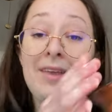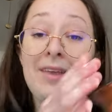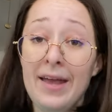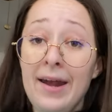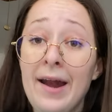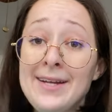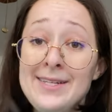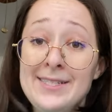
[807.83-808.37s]

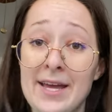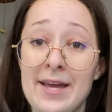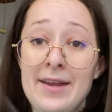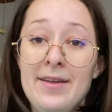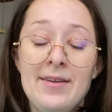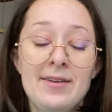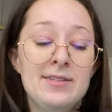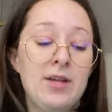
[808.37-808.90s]
and I did.
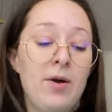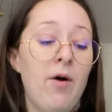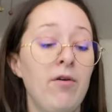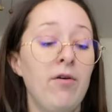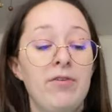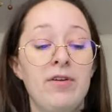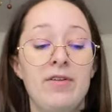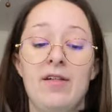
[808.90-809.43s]
So
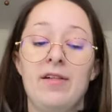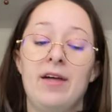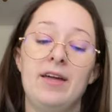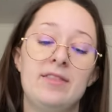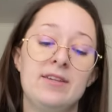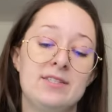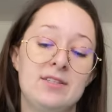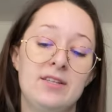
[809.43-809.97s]
hopefully they like
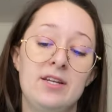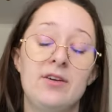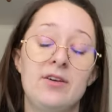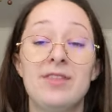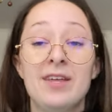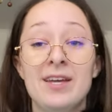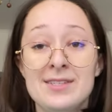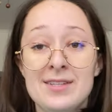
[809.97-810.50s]
this and they
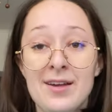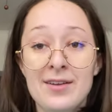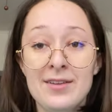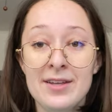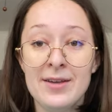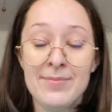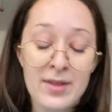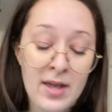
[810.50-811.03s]
don't think it's
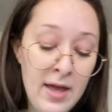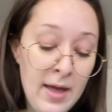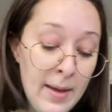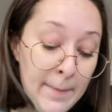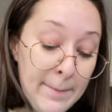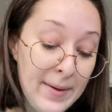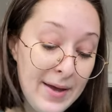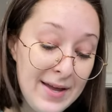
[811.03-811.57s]
ugly.
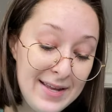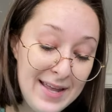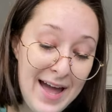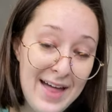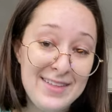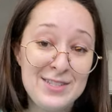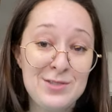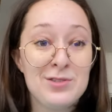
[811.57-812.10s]
But
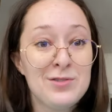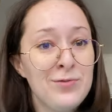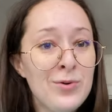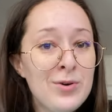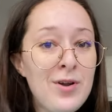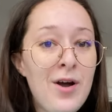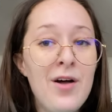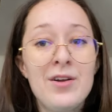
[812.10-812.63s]
yeah, this was
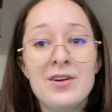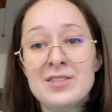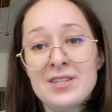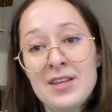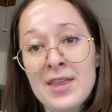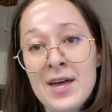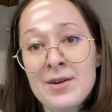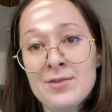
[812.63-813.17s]
$4. I
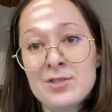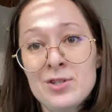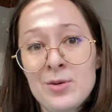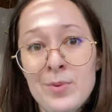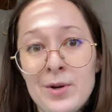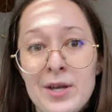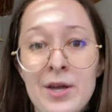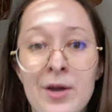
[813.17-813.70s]
thought it was
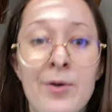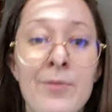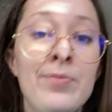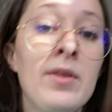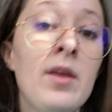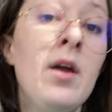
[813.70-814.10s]
super cute.